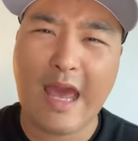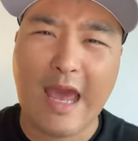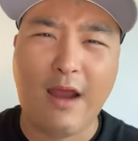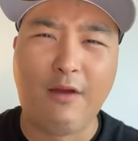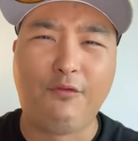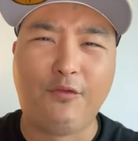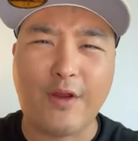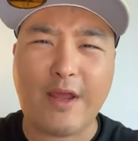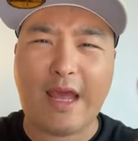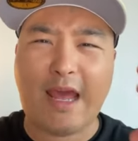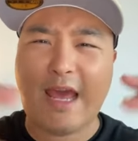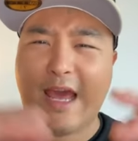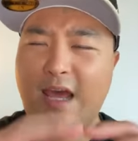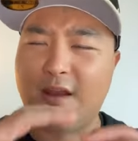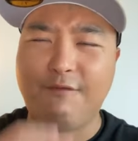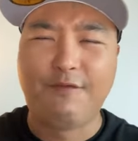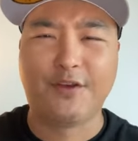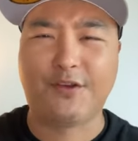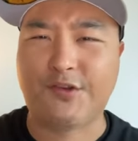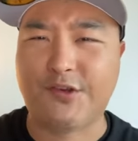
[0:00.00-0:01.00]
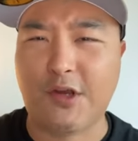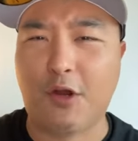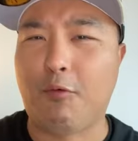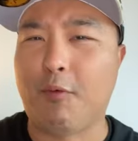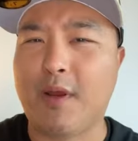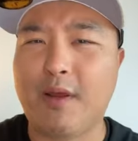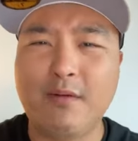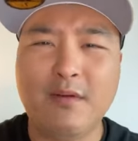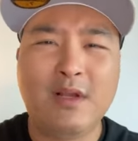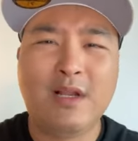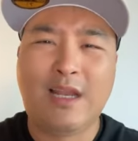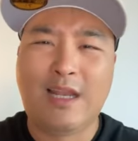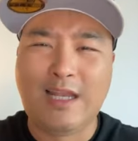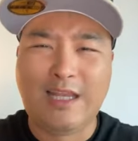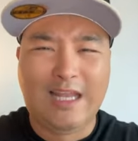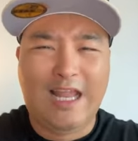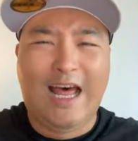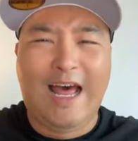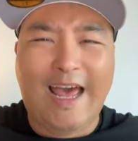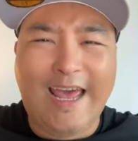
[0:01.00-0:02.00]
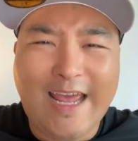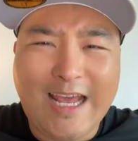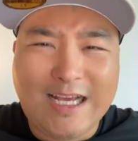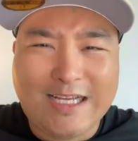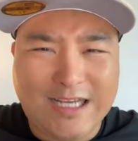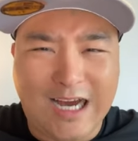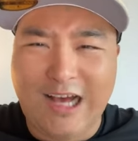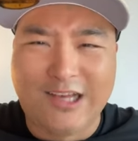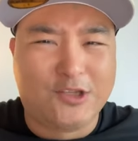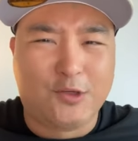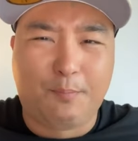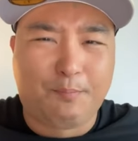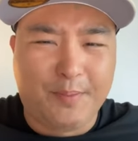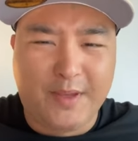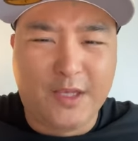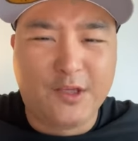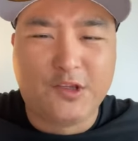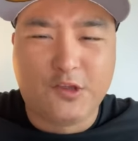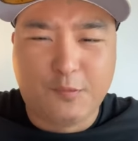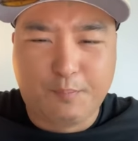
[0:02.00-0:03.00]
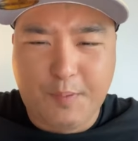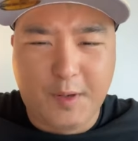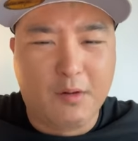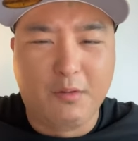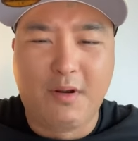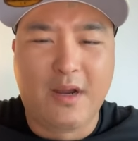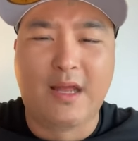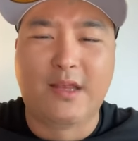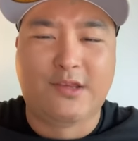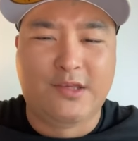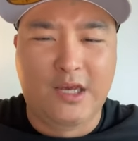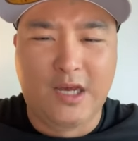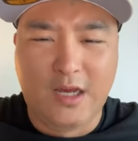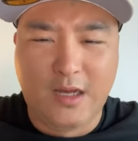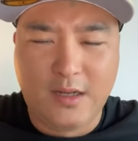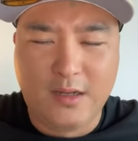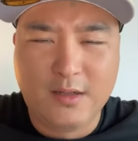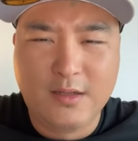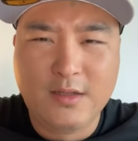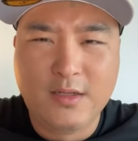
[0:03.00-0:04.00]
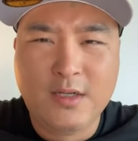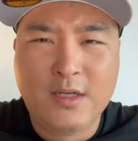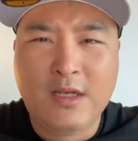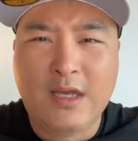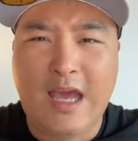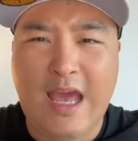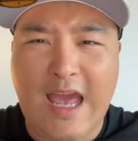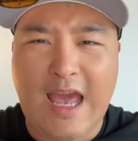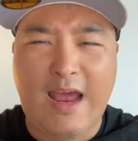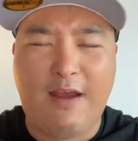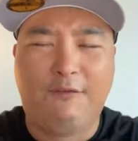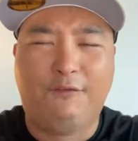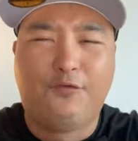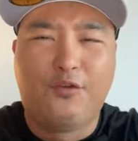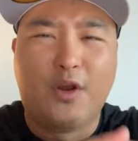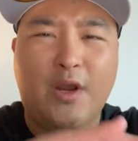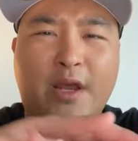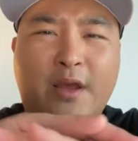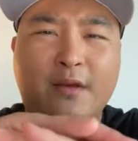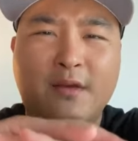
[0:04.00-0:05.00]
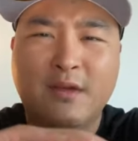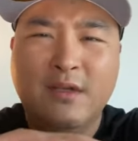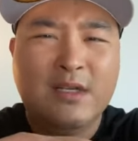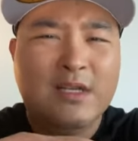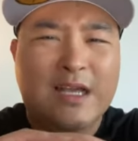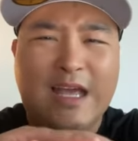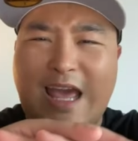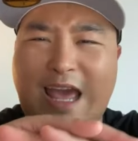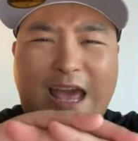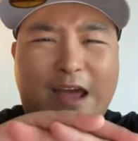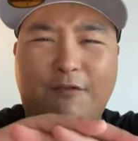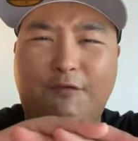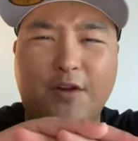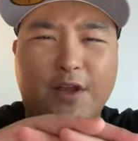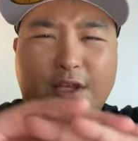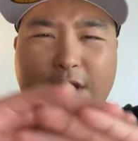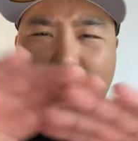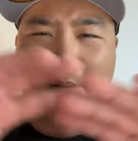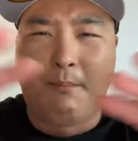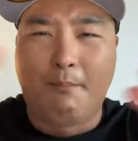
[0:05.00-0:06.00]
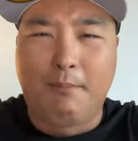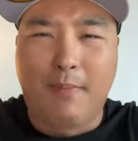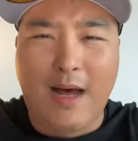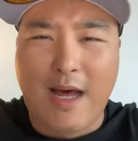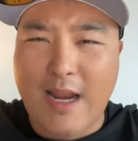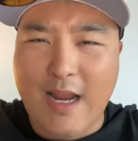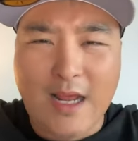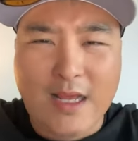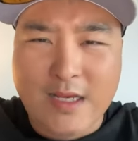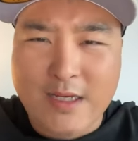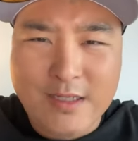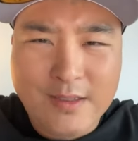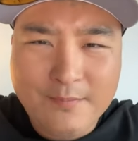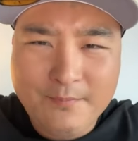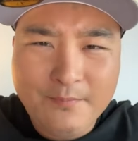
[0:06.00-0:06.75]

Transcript: Every adversary, lying, gossiping, spirit and tongue, every every demonic